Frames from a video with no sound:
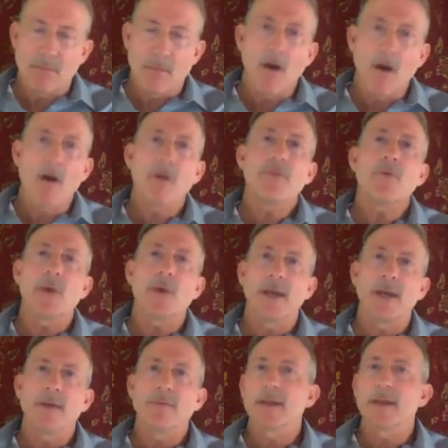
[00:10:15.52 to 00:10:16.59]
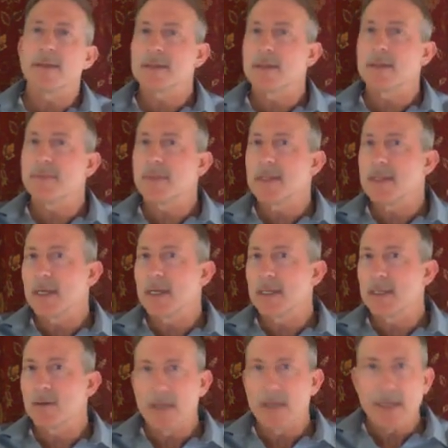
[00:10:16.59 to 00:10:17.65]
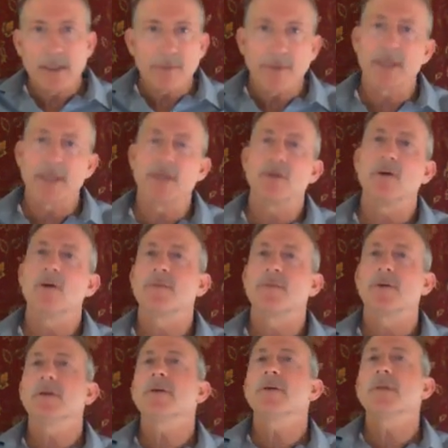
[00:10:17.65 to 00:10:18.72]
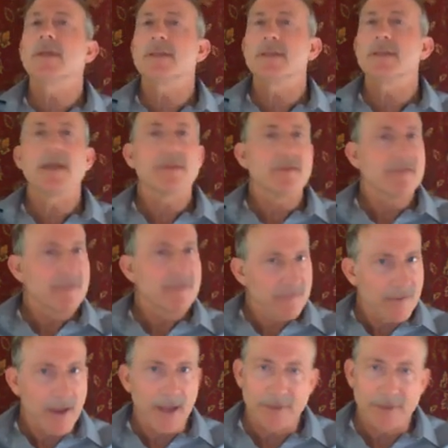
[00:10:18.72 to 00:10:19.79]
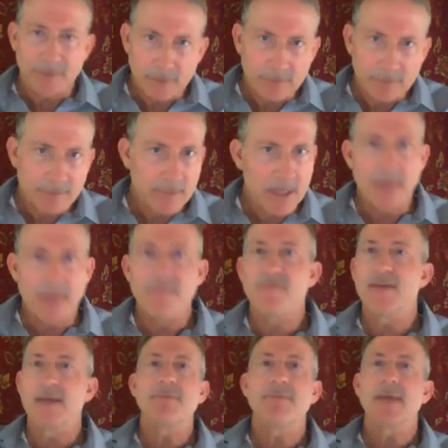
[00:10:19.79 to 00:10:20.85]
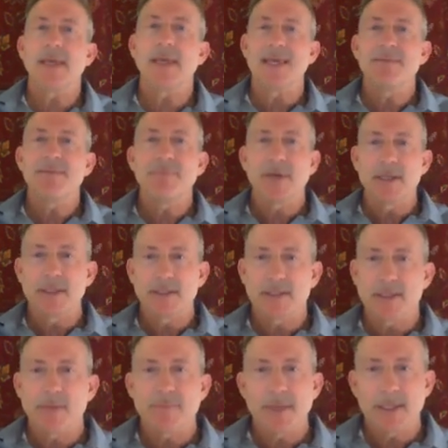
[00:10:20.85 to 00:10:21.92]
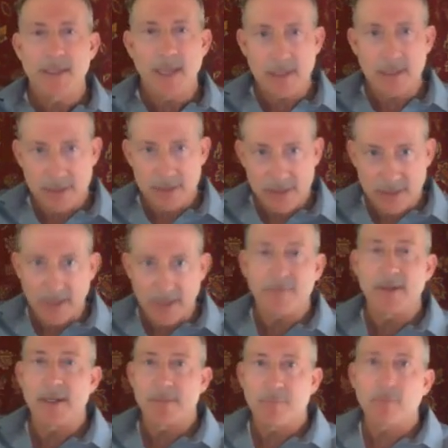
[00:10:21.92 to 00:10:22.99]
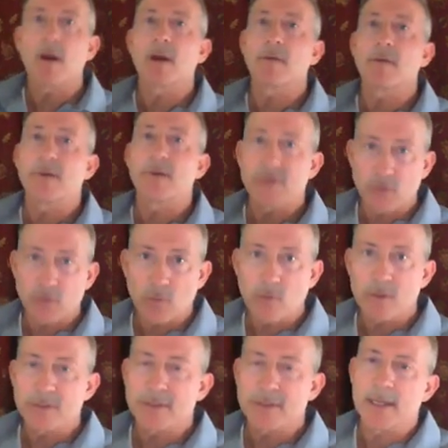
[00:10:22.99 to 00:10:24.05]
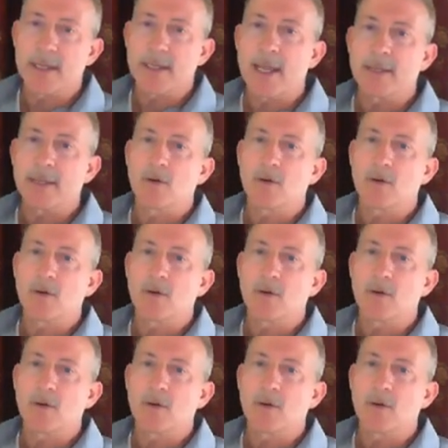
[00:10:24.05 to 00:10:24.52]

on the way, right? That's something that you're iterating over. It's not the final MVP, but it's something that is definite progress towards that end